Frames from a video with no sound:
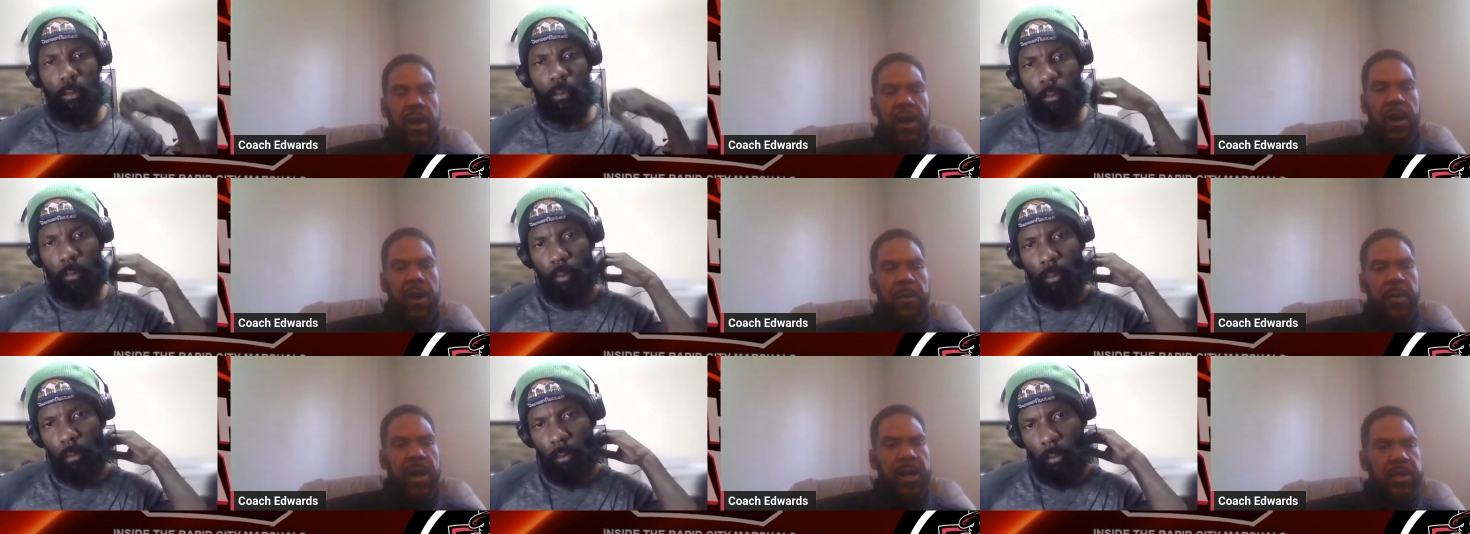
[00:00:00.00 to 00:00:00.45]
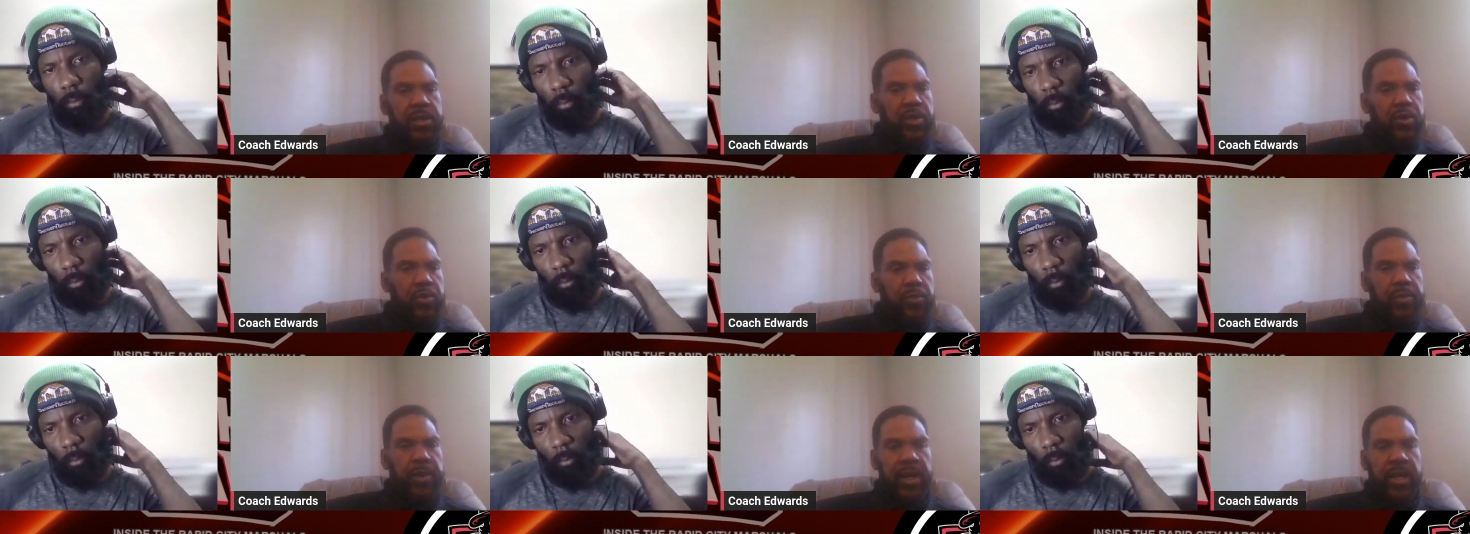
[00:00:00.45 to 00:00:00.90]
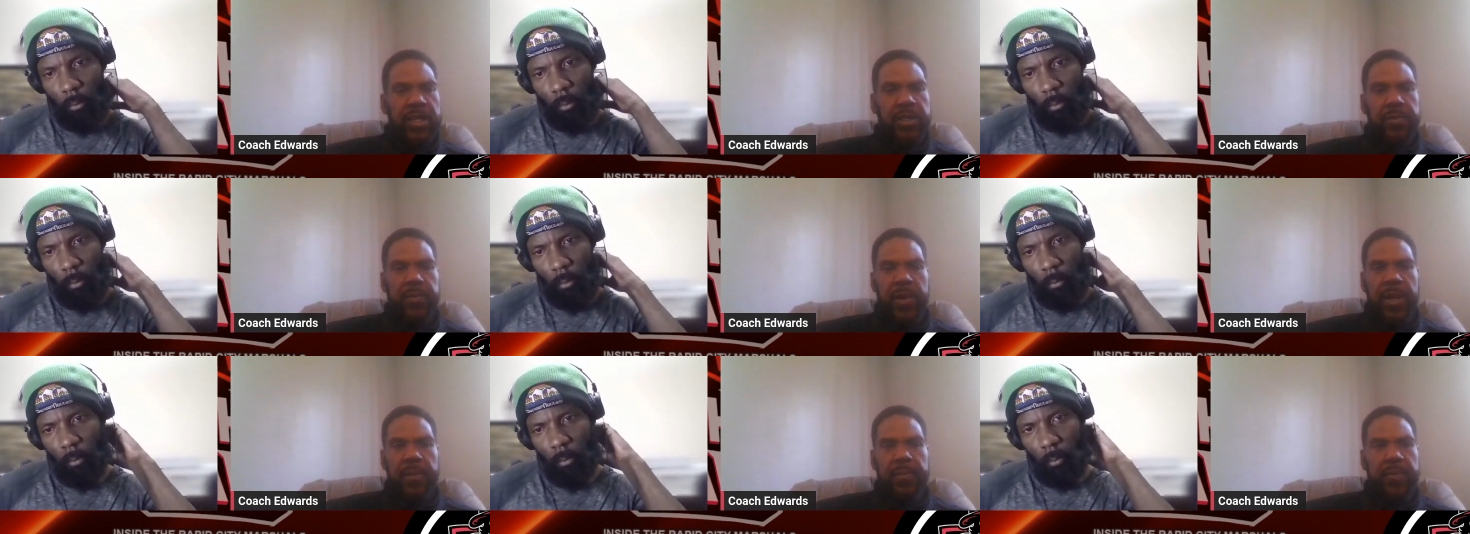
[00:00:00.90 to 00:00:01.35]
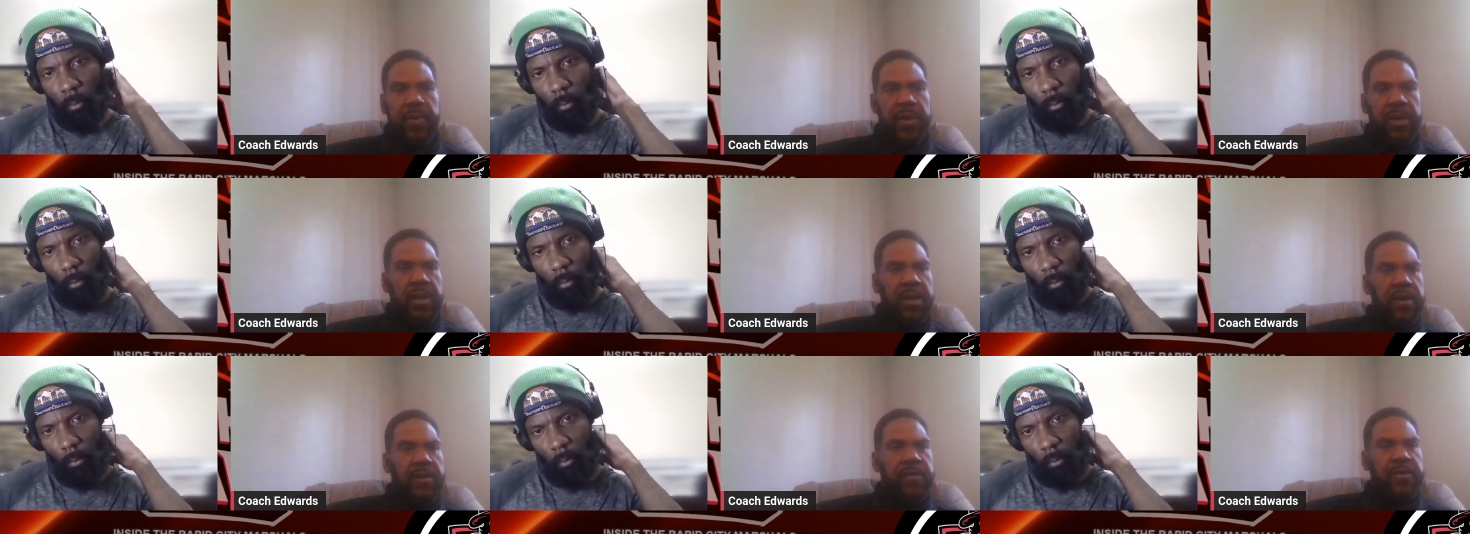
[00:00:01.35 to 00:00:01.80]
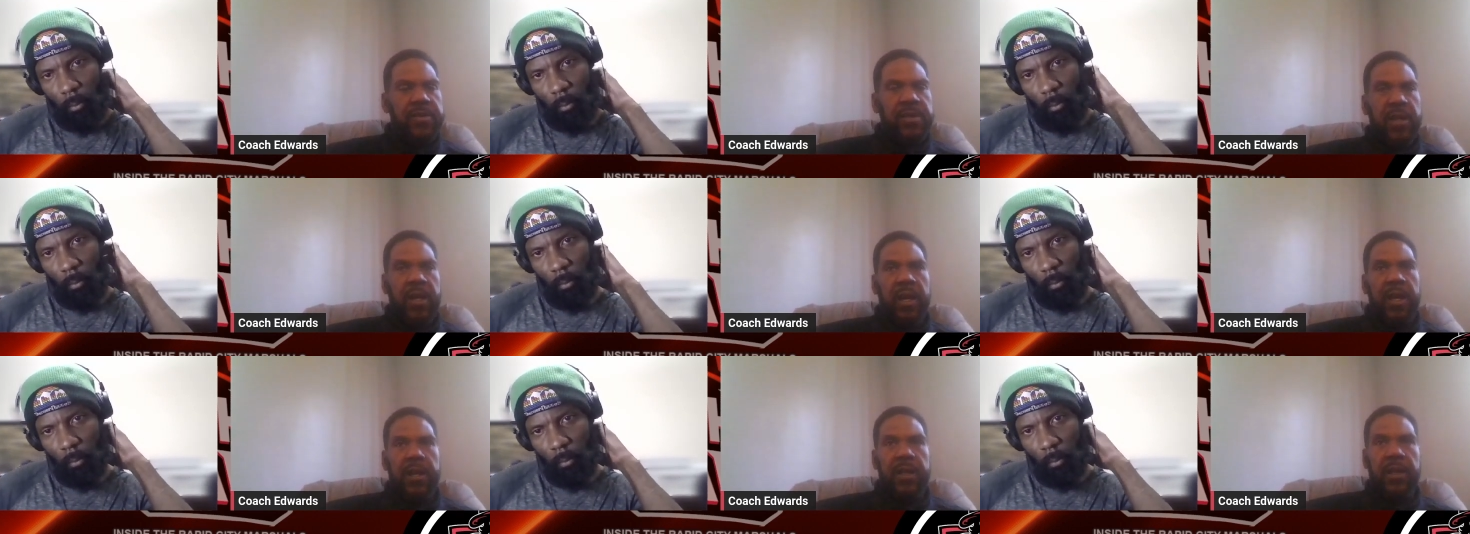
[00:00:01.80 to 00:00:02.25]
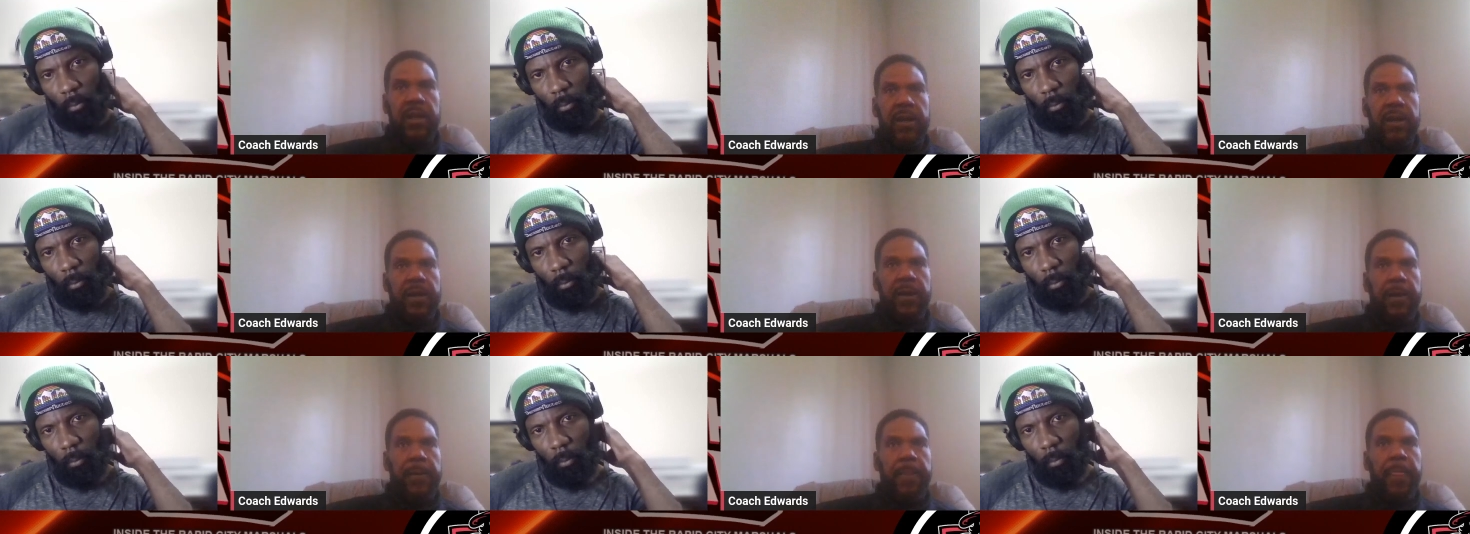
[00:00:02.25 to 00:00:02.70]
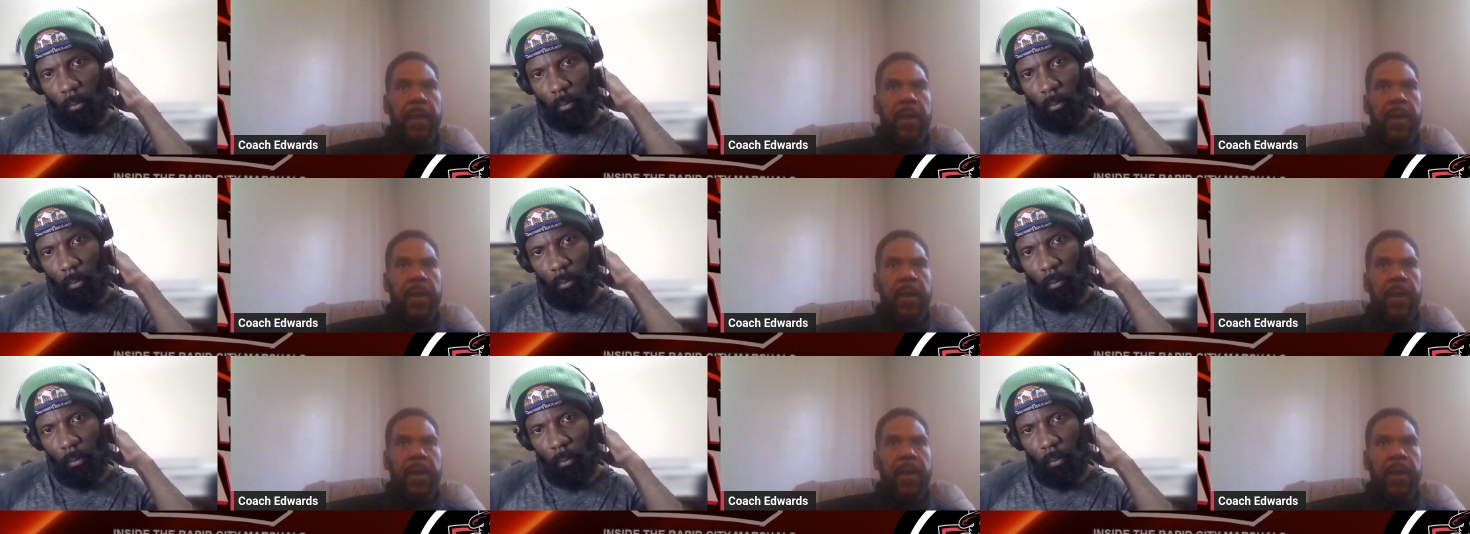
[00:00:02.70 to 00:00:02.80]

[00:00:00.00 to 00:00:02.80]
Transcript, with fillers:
Speaker 1: are my two biggest pet peeves, and uh,